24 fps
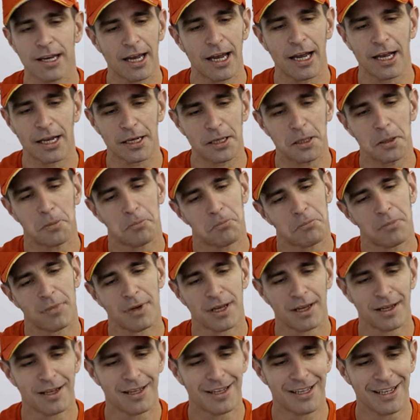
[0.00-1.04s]
and
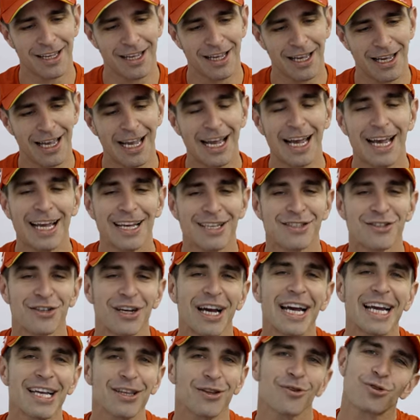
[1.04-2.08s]
it's
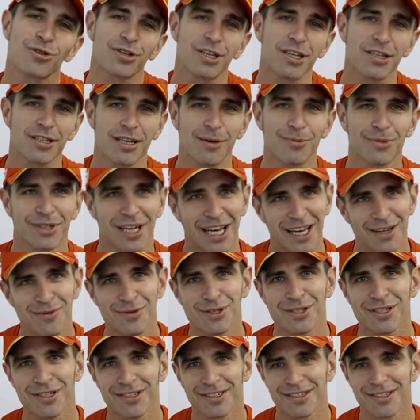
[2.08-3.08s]
great to see sometimes.